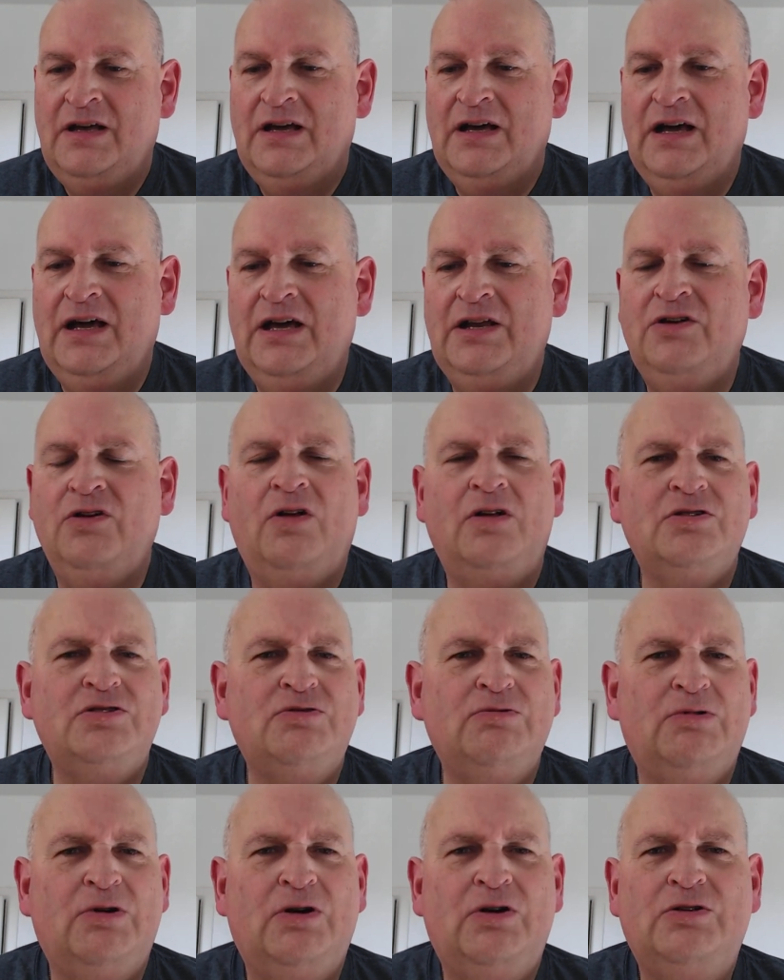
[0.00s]
And
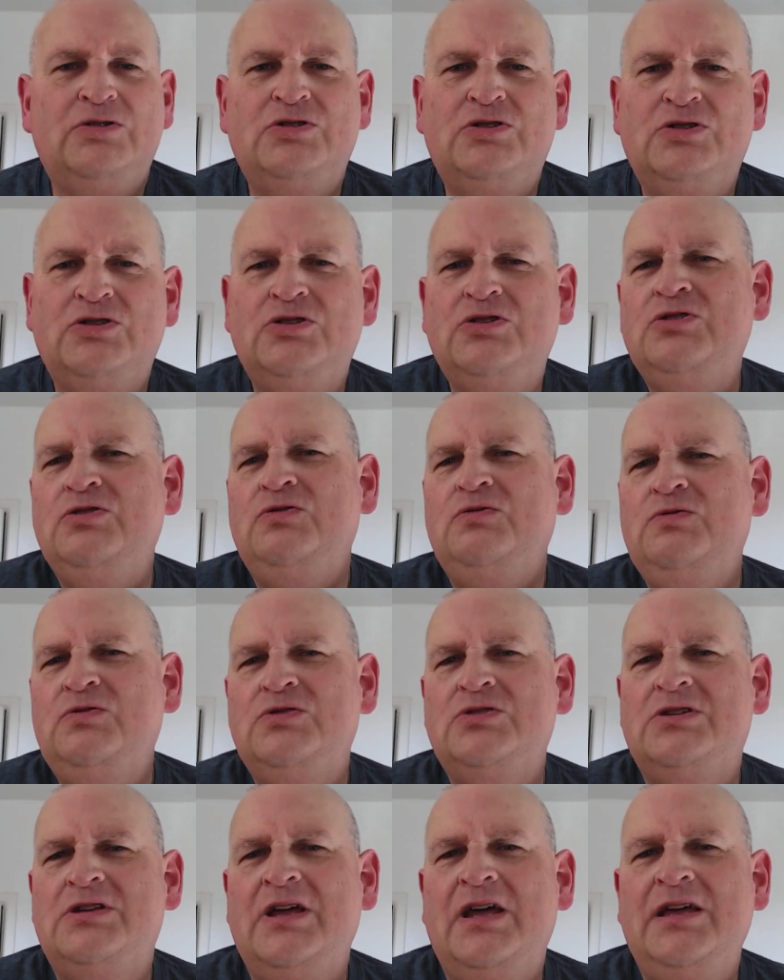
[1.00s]
also on
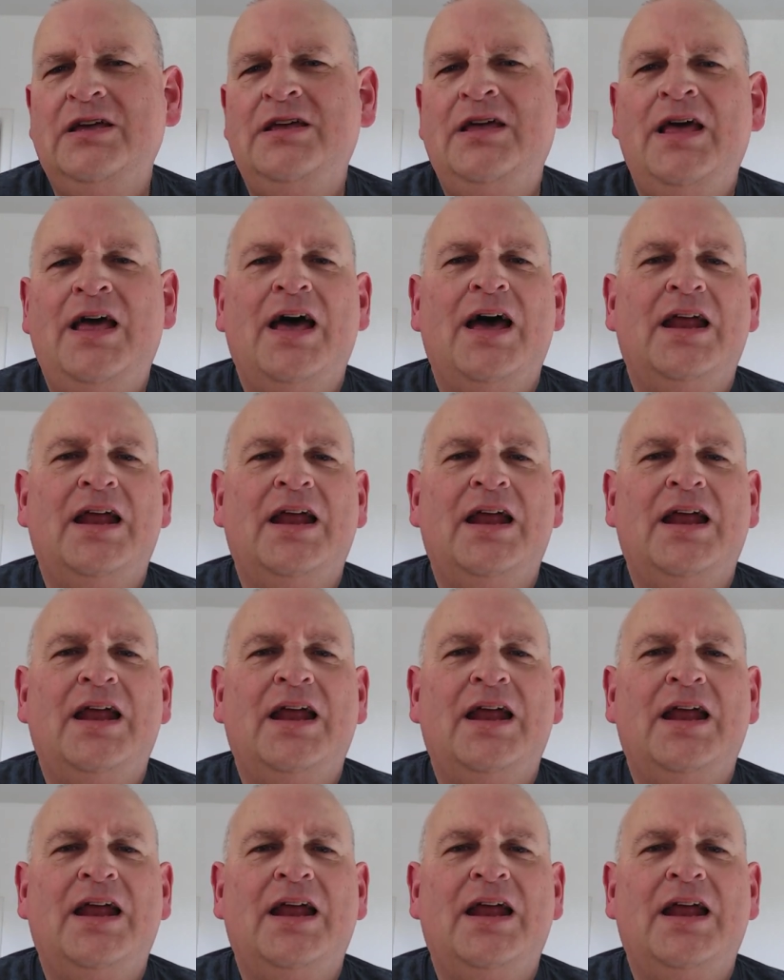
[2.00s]
Tuesday,